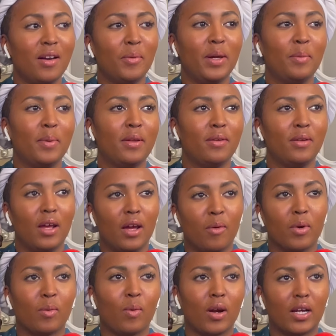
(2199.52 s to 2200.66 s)

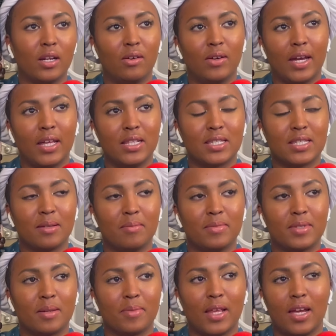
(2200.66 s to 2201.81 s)
we're working on getting
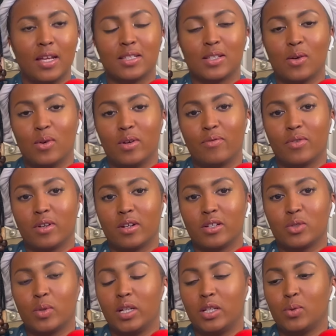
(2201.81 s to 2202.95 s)
some things going for
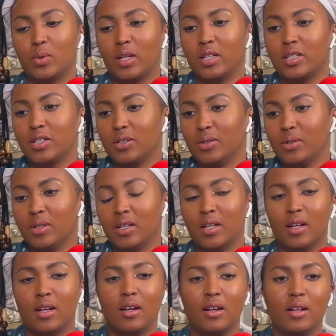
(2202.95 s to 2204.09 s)
2022.
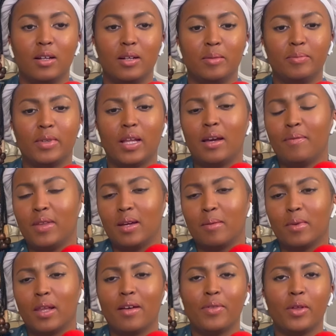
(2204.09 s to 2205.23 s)
Love them.
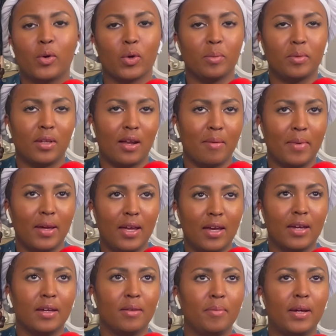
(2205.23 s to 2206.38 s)
Love the group that I'm
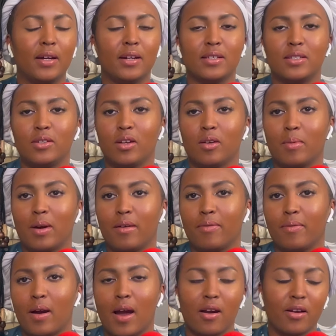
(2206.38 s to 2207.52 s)
in because, my
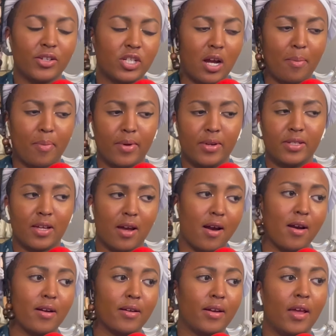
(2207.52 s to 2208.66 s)
iron sharpens
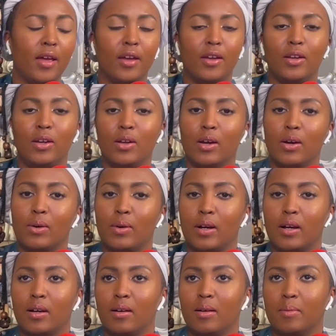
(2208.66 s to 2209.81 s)
iron,
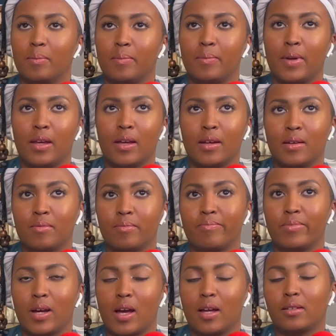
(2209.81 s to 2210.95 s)
and
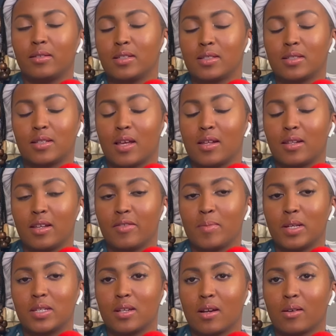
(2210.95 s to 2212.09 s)
I love
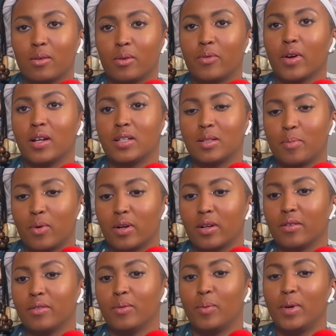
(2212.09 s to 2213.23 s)
my circle. We're very
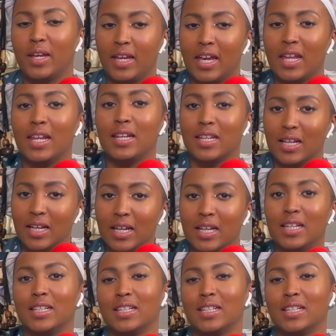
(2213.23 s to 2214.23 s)
supportive. We get it done.